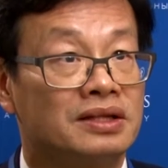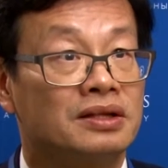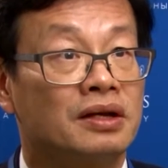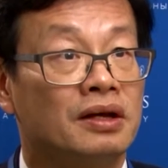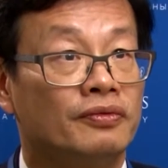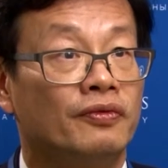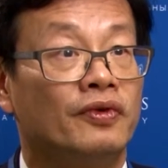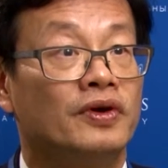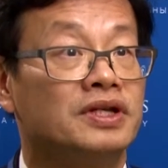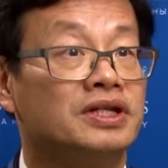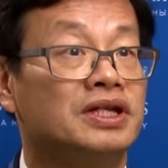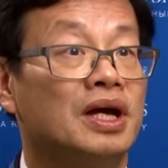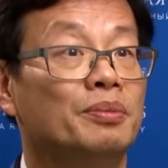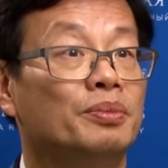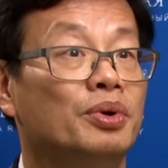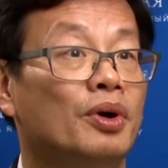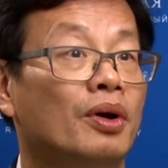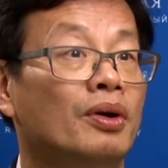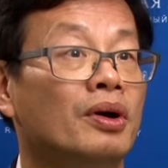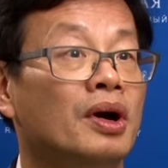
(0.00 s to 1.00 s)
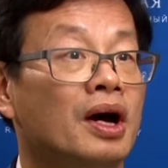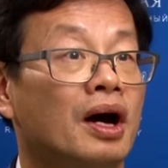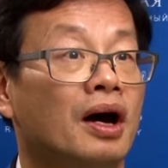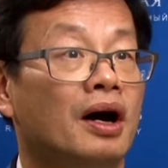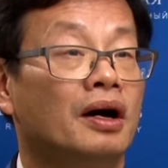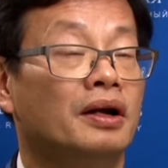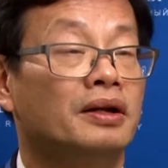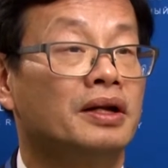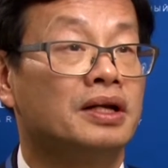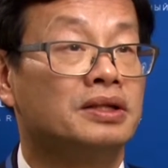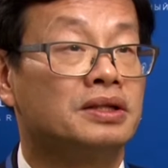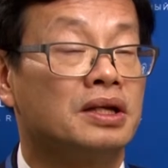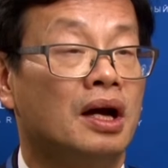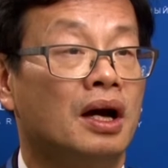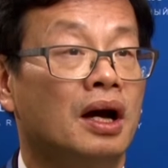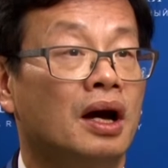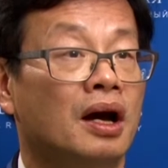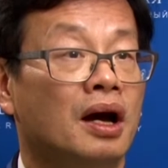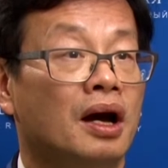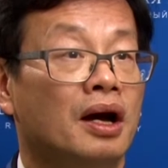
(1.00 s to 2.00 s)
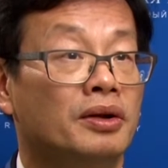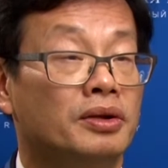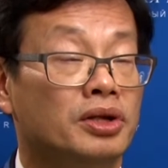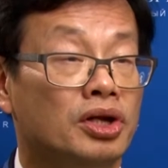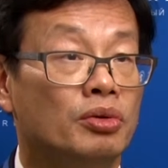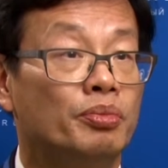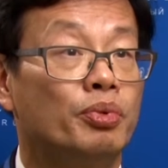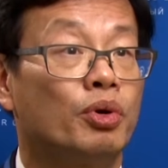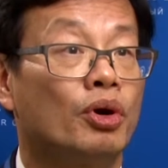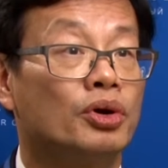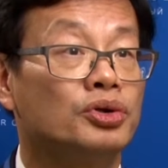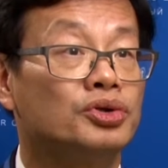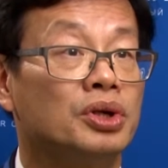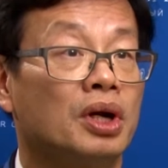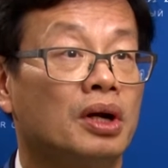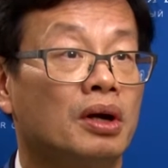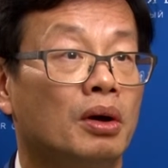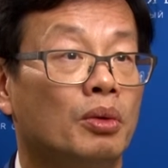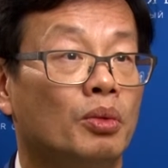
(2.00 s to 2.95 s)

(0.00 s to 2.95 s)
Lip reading: For example, there's a new project,